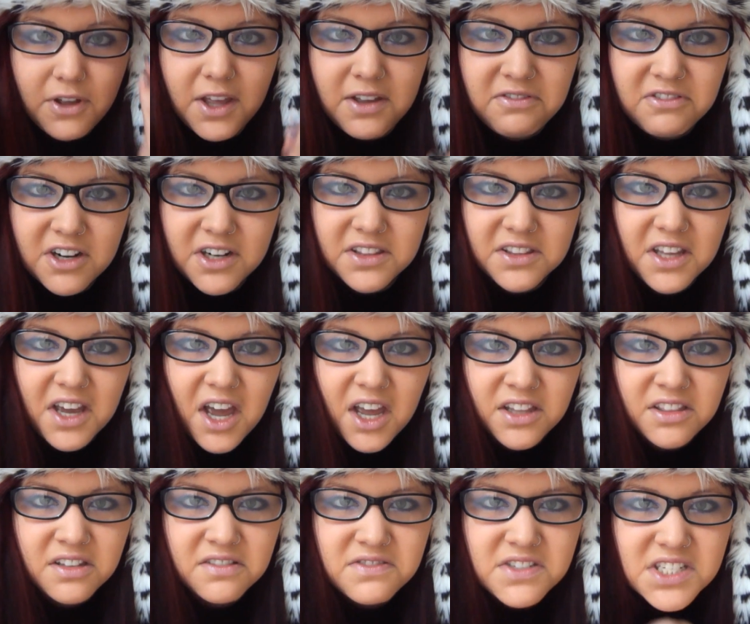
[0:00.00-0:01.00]
Favorite
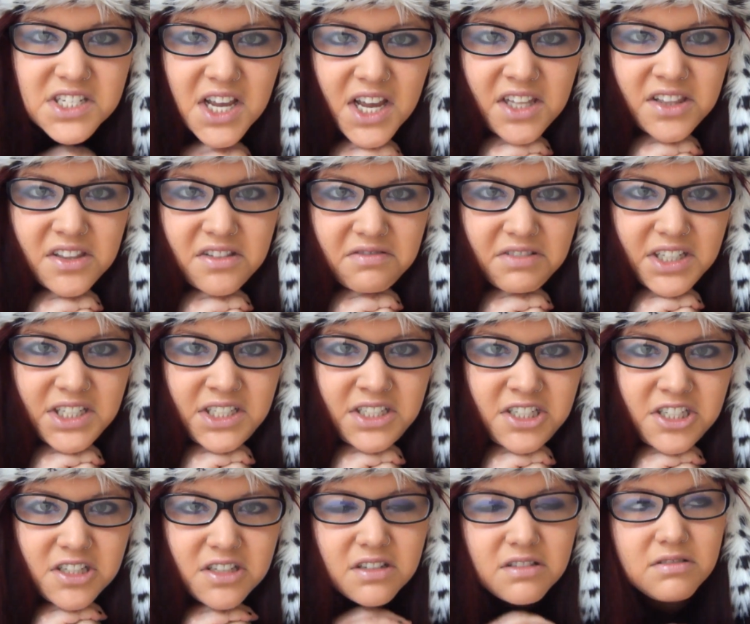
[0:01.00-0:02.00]
kind of
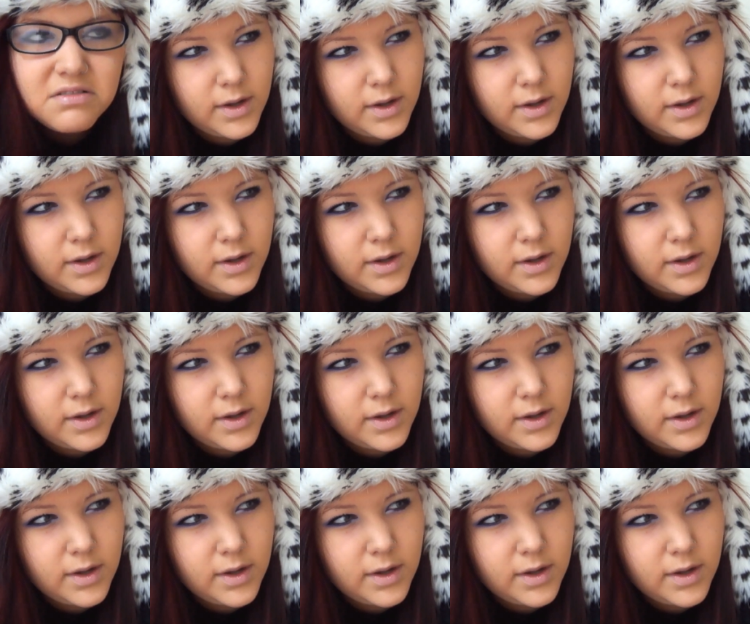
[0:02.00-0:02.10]
sandwich?